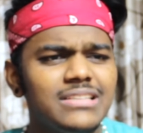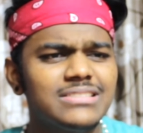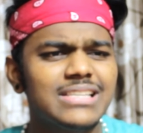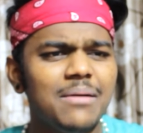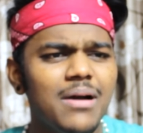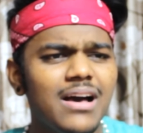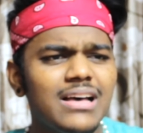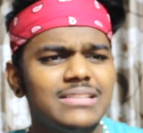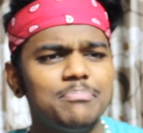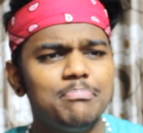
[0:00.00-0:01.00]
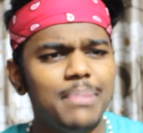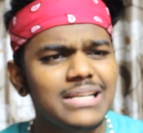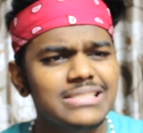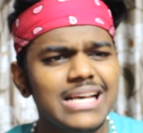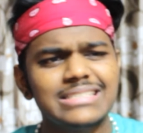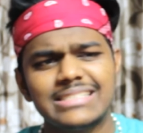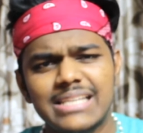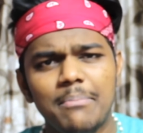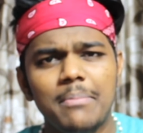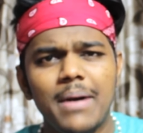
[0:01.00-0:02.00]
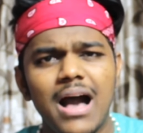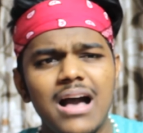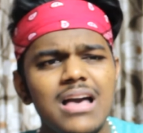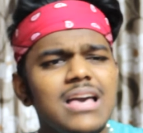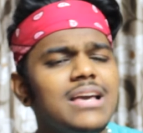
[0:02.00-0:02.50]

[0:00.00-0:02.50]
Bassa Sababa.